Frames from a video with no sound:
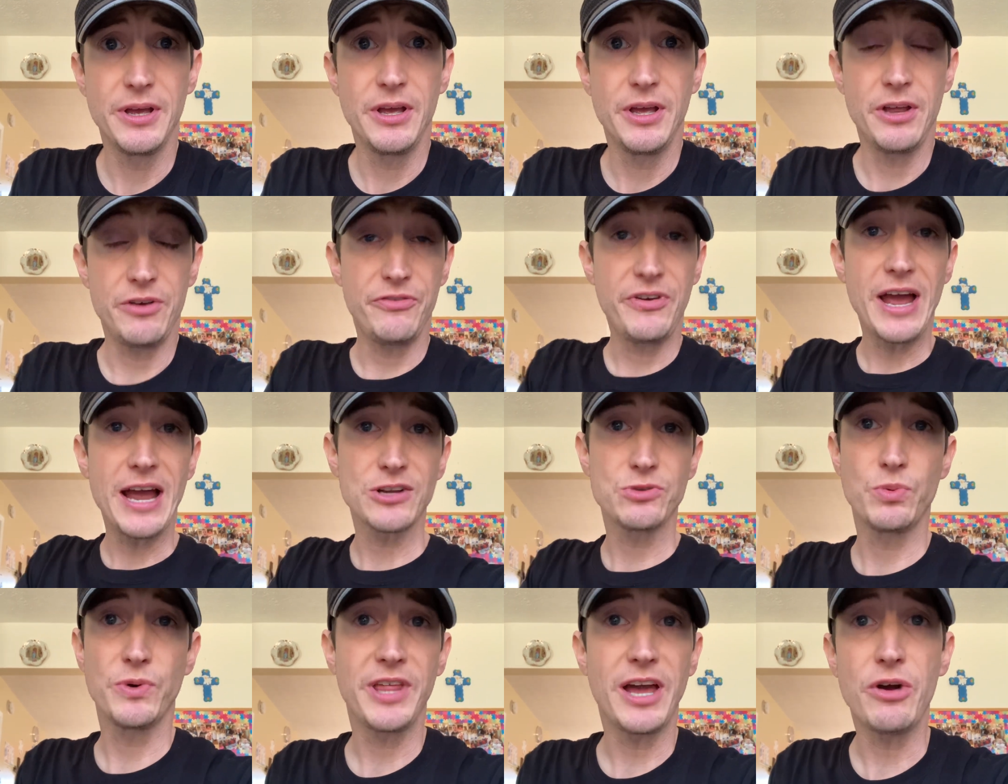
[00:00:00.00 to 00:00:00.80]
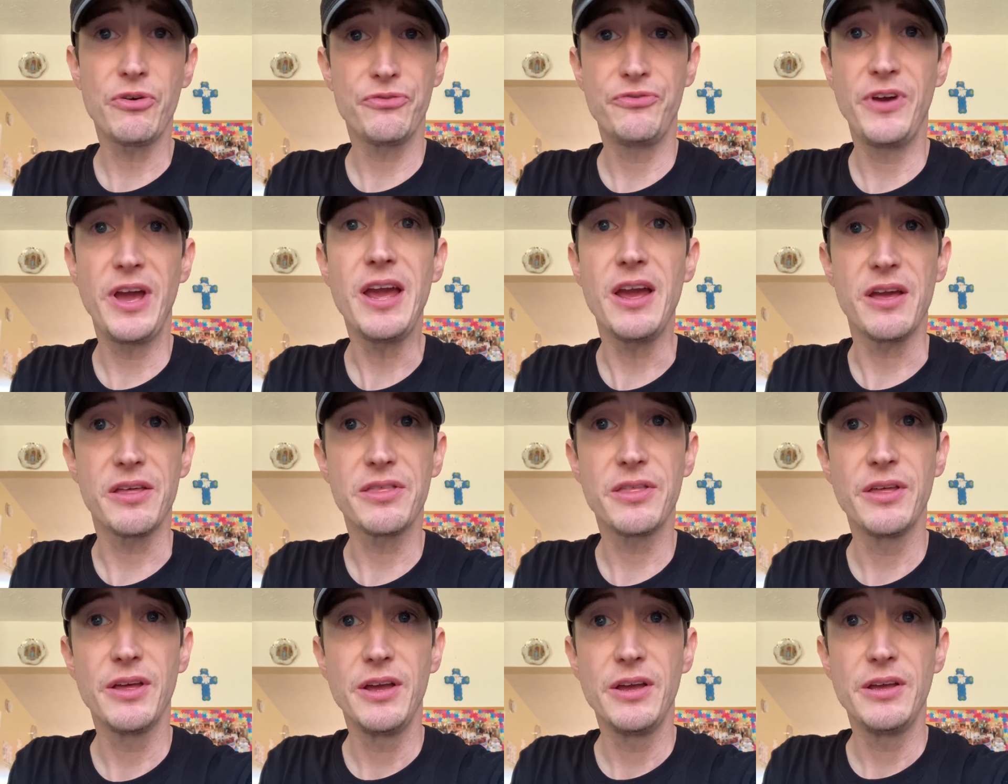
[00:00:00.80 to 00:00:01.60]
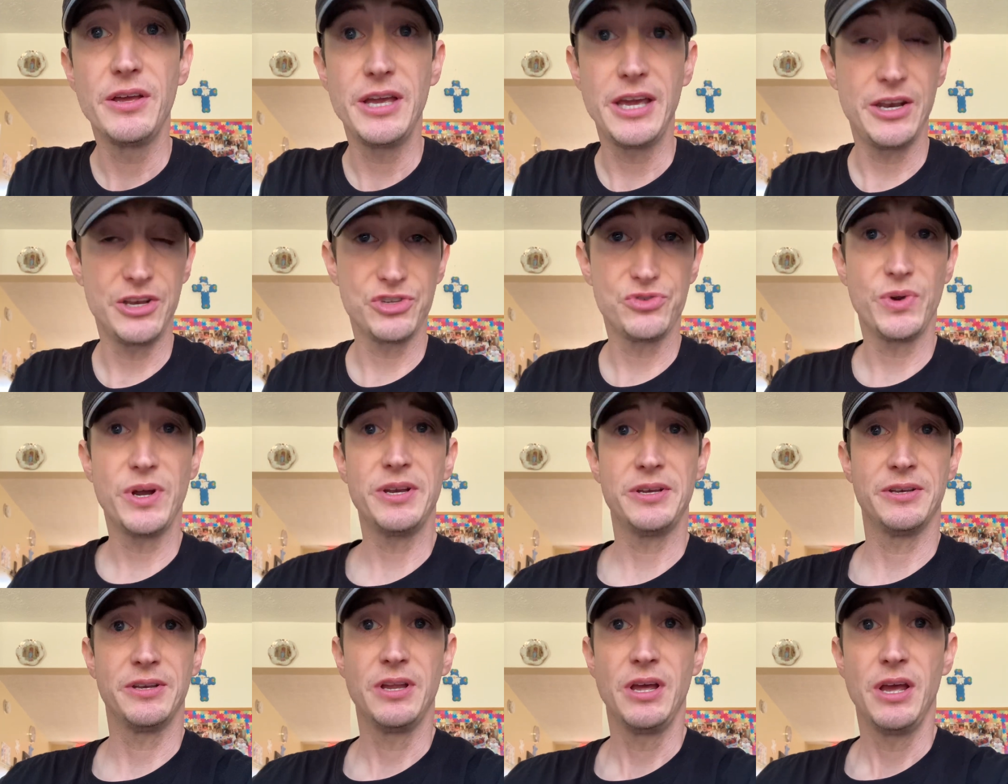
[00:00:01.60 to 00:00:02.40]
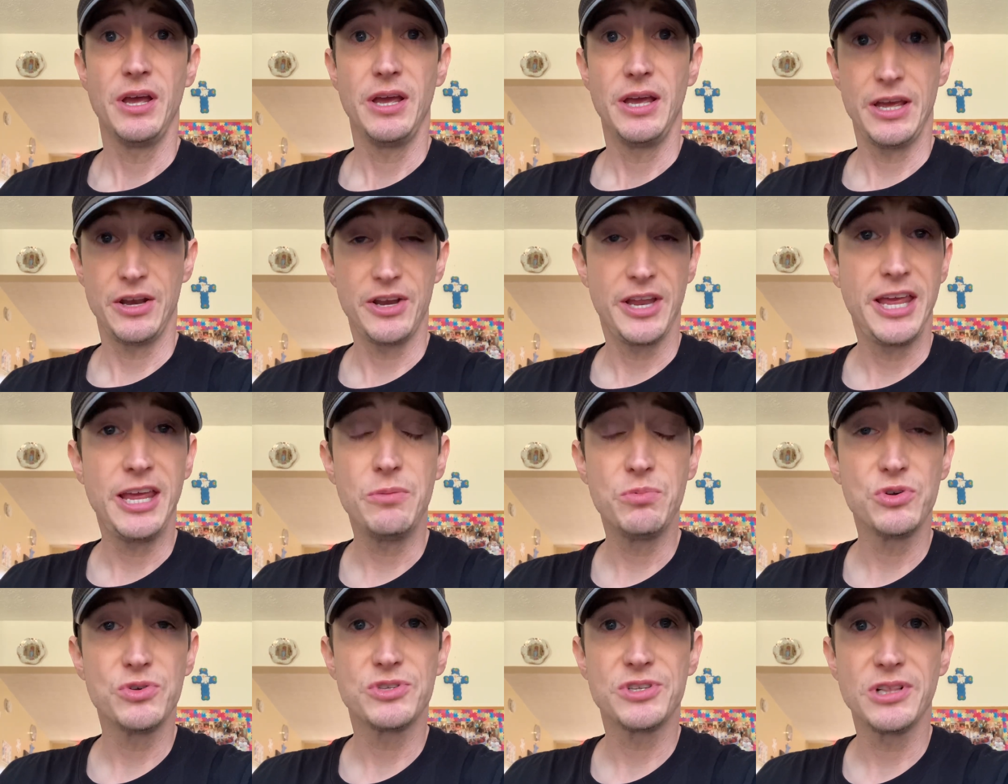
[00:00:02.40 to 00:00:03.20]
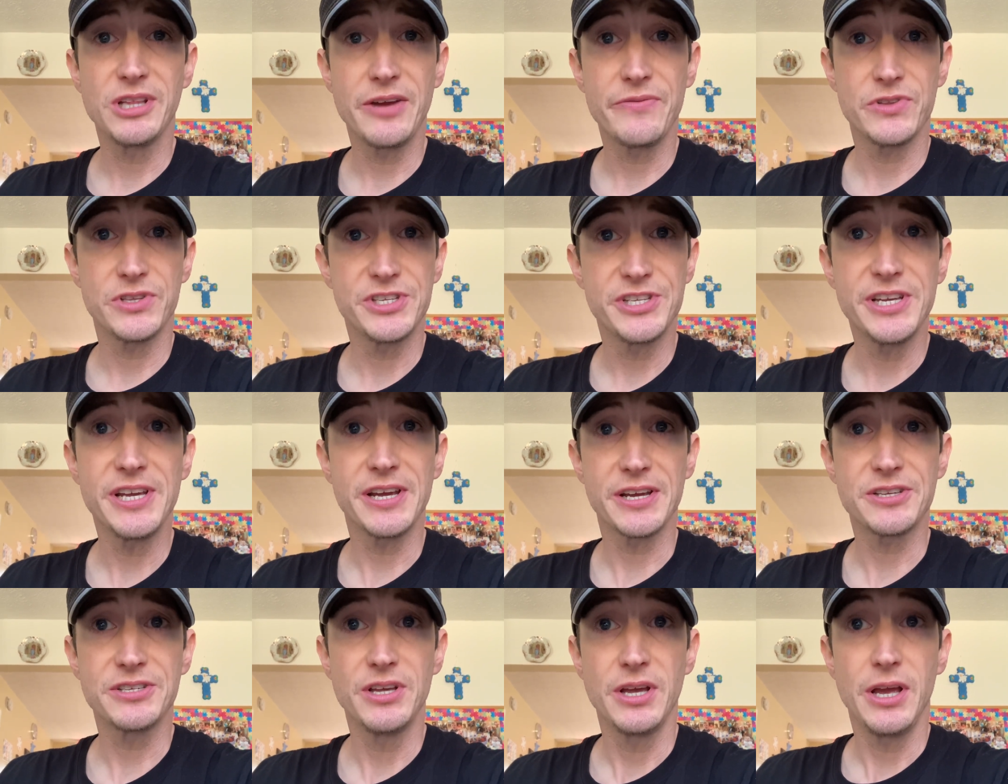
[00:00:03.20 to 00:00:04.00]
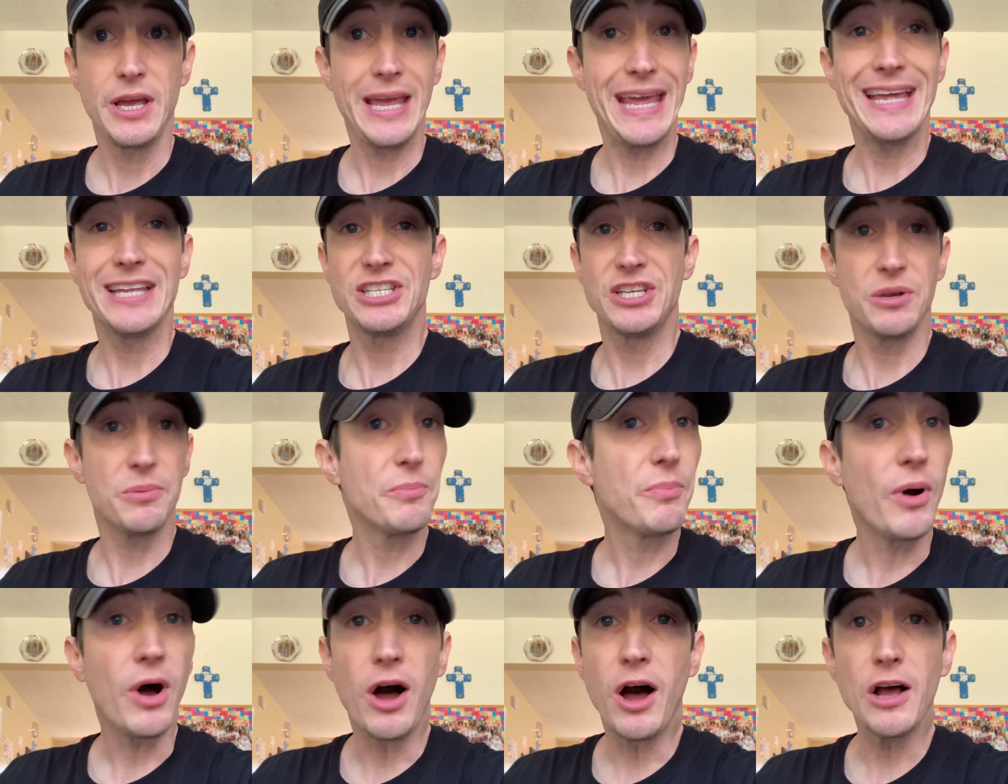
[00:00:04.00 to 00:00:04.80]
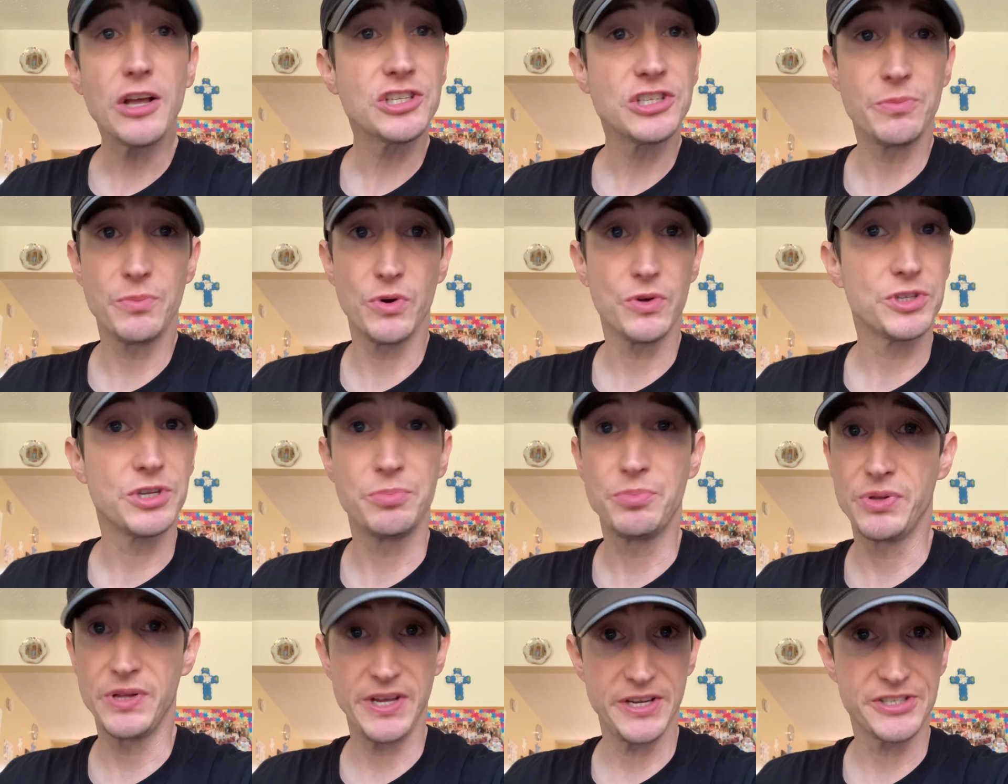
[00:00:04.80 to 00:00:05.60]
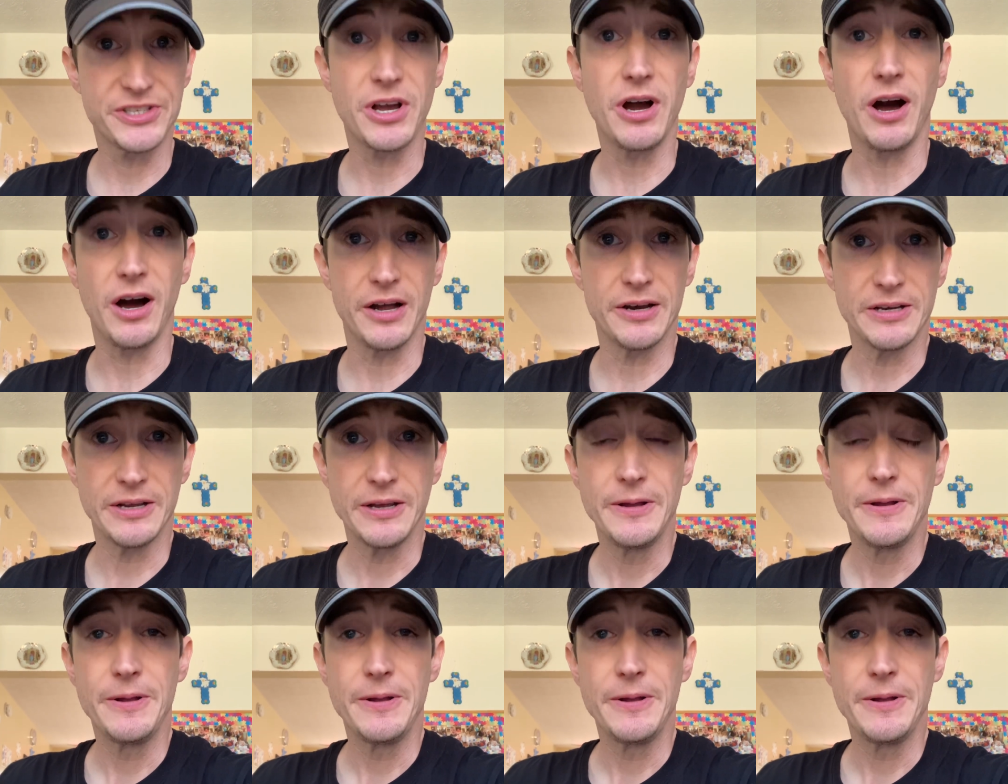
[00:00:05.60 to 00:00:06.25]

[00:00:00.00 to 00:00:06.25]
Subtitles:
In fact, without faith, it is written in Hebrews 11:6, it's impossible to please God.